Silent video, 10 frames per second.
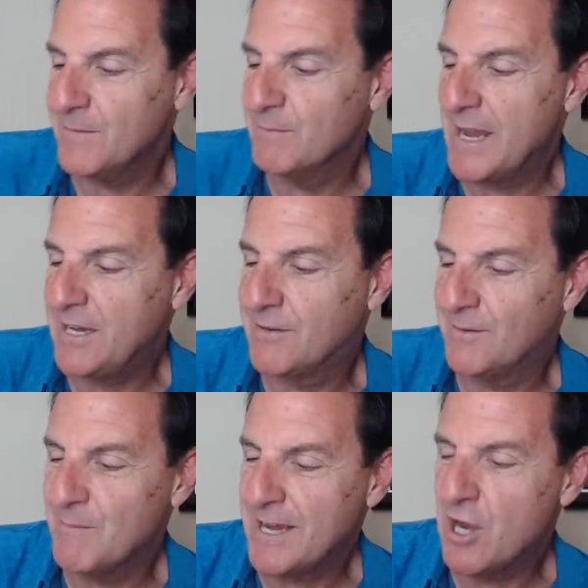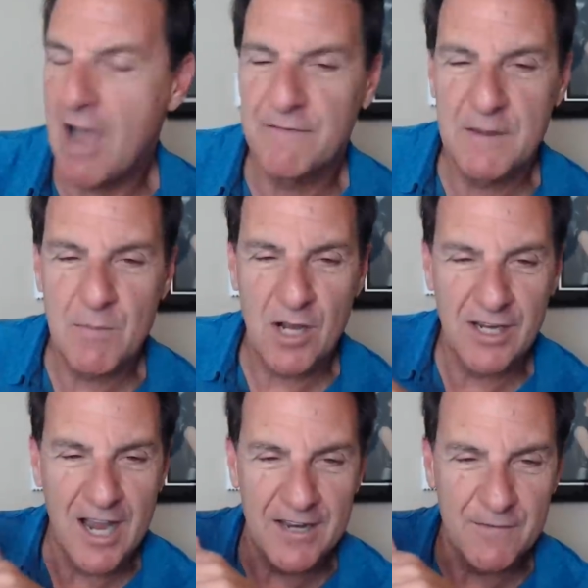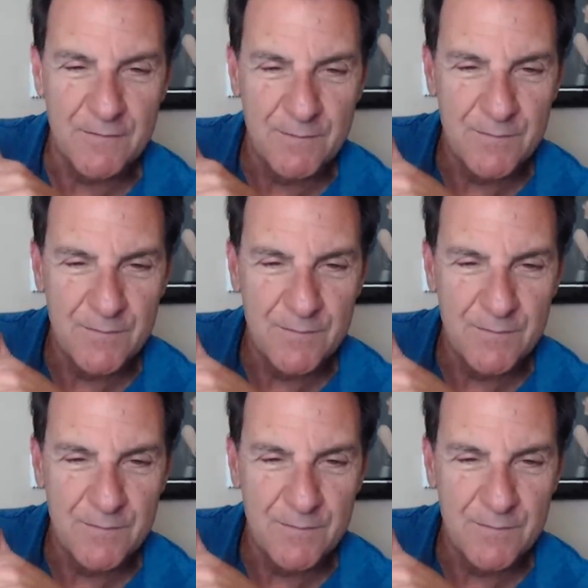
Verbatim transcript: my my coffee mug kind of